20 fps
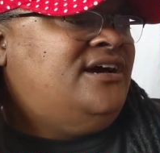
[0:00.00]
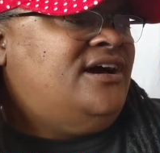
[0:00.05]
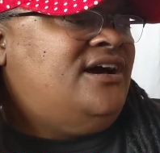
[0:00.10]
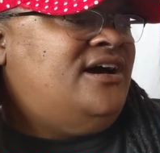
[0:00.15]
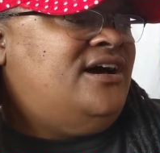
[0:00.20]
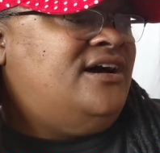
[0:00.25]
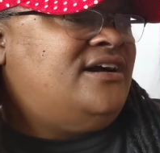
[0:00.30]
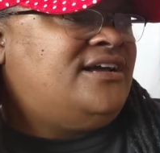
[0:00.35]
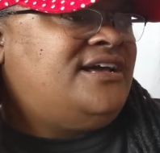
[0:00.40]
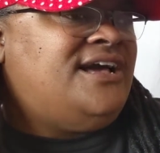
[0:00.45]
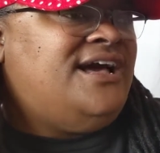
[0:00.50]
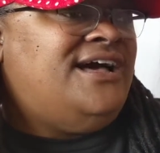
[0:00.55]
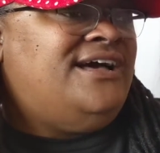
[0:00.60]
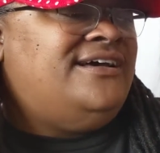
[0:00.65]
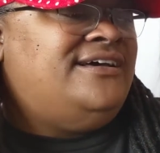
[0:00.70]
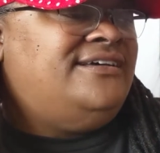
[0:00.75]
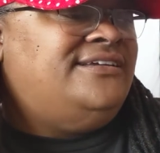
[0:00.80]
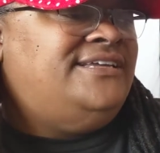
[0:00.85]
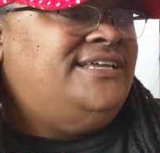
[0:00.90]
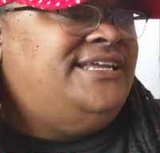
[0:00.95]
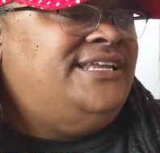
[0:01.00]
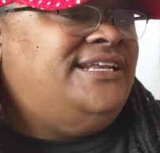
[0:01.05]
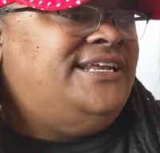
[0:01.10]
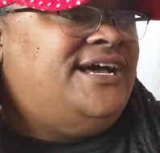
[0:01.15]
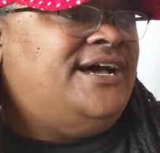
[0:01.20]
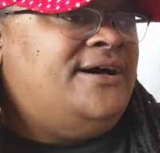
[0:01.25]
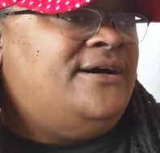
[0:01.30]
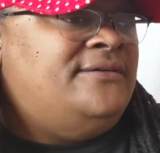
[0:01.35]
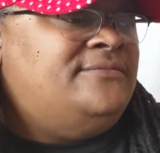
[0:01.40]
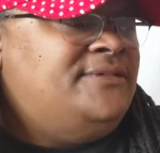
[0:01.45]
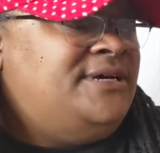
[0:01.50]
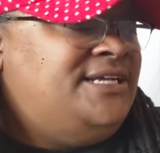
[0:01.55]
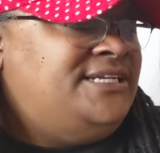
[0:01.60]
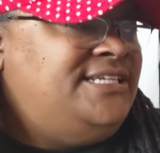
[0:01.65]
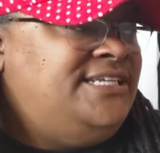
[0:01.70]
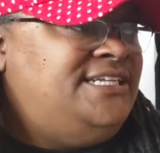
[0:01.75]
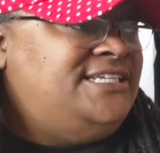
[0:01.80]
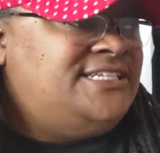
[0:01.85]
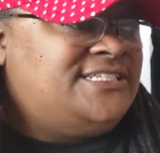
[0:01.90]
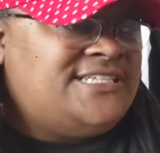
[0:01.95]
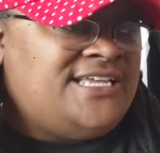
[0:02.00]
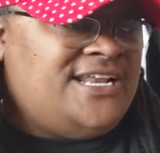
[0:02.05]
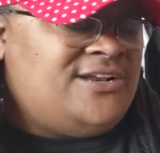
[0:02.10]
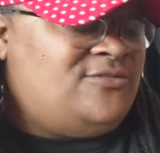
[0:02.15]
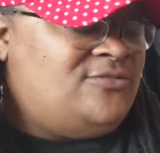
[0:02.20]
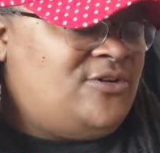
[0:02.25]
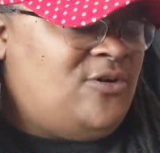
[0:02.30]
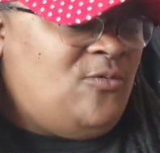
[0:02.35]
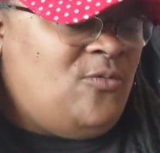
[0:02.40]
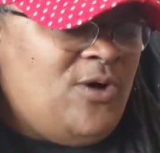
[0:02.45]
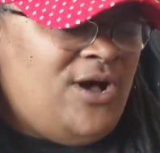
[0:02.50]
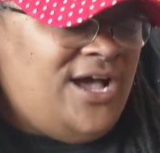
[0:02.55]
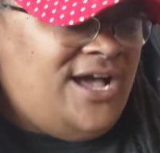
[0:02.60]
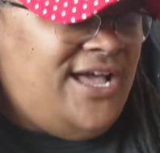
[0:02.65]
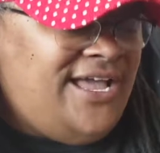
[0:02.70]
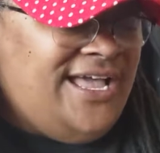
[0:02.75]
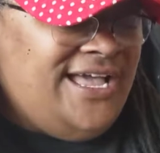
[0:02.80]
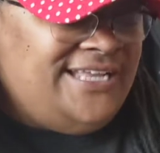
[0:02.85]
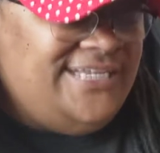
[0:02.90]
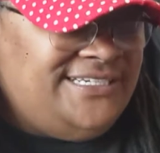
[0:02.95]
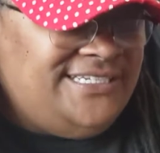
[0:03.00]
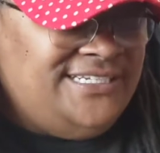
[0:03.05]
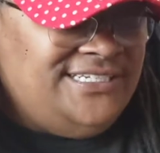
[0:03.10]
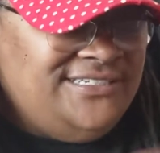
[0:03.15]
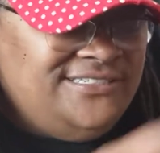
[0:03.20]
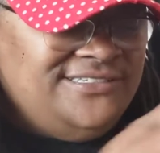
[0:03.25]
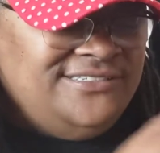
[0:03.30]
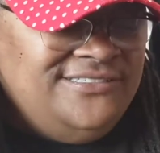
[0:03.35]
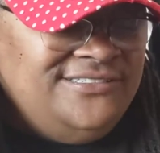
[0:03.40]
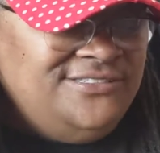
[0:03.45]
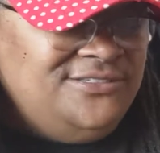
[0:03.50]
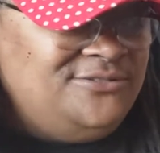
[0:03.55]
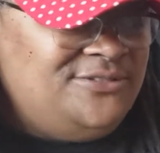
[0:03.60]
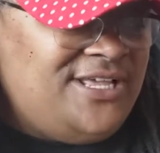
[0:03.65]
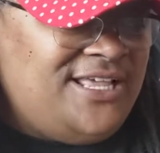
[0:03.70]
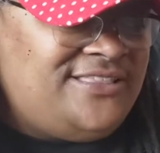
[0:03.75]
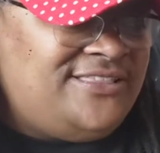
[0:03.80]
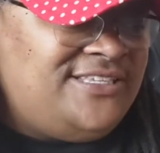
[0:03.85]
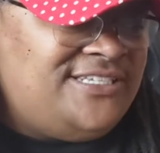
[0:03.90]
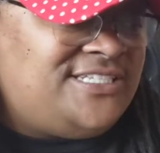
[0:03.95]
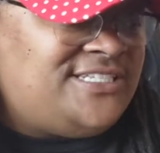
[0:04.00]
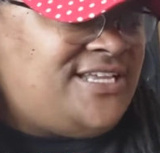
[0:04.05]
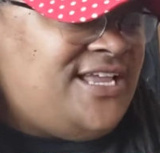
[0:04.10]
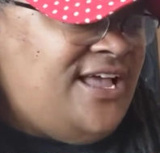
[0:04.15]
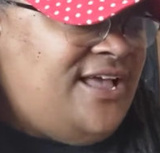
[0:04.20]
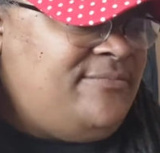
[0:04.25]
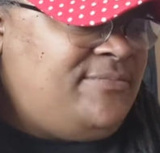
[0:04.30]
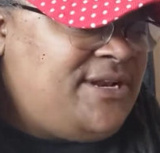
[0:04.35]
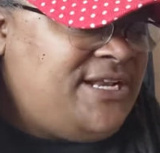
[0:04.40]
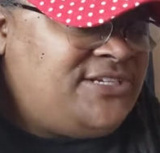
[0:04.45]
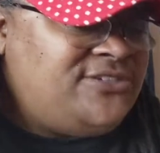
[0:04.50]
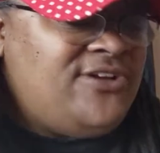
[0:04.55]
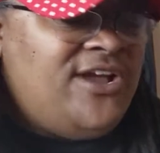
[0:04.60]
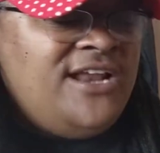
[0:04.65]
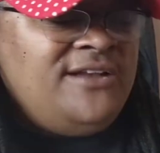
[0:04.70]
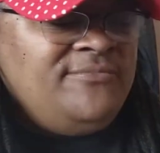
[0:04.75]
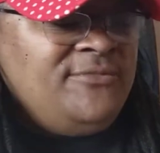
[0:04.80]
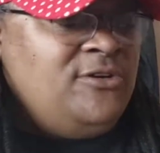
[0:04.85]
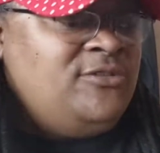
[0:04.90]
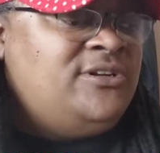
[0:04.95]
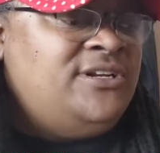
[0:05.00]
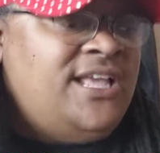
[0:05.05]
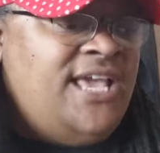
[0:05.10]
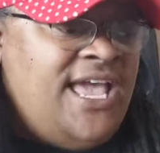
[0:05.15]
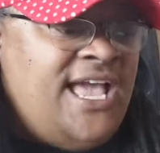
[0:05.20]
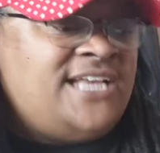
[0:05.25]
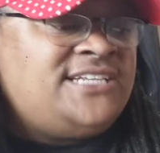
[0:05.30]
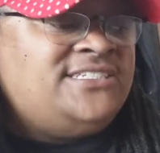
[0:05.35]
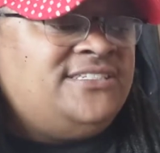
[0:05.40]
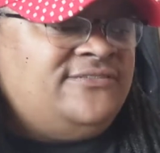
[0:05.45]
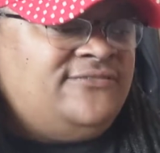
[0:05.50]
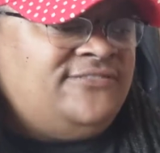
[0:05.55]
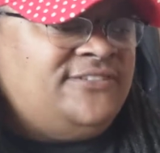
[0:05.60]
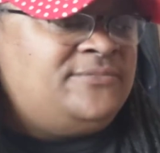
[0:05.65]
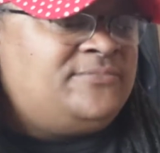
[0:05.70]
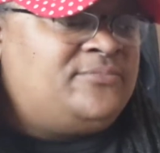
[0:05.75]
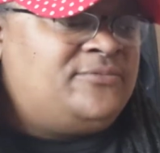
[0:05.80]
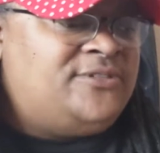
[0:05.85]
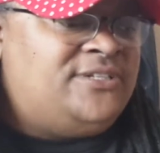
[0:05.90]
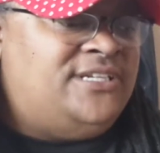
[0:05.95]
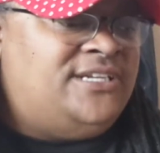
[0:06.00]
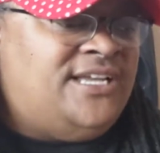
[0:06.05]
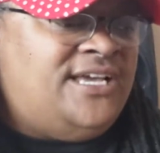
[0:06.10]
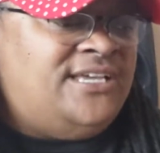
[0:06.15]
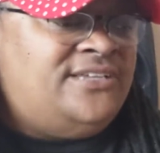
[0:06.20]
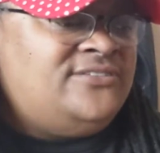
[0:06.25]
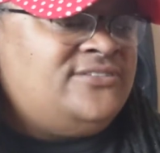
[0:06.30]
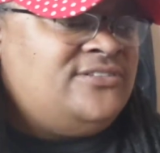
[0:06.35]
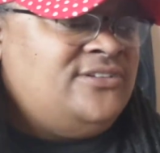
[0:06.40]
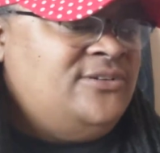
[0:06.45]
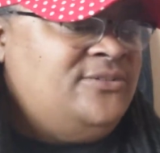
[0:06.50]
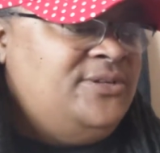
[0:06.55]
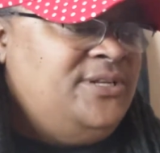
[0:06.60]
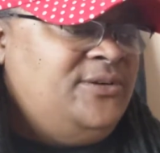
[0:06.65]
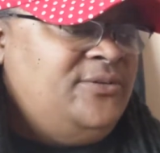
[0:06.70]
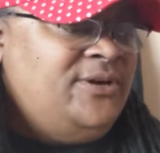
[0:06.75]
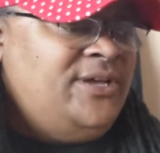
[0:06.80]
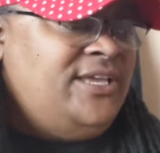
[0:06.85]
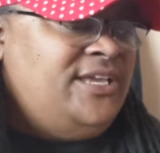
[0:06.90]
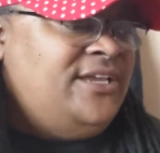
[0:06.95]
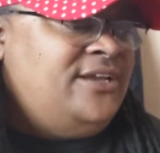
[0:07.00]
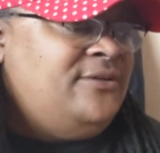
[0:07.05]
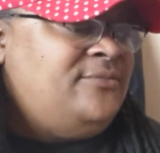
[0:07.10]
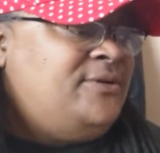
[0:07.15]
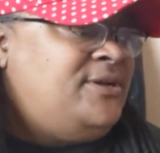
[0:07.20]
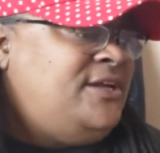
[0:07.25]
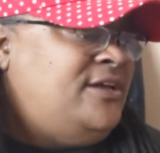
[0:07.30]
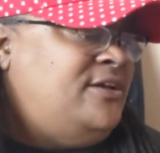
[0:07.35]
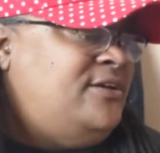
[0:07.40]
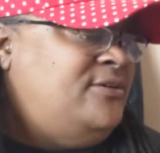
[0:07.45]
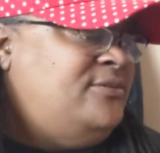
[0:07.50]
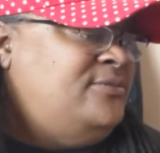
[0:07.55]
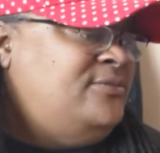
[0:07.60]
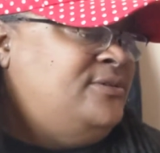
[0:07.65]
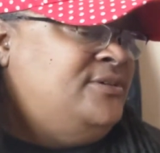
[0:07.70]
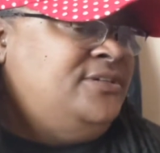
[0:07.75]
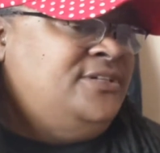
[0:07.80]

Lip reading: Adidas. I don't know why I didn't do that this time, but I tried them on and they actually fit pretty nice. So anyway, here we go.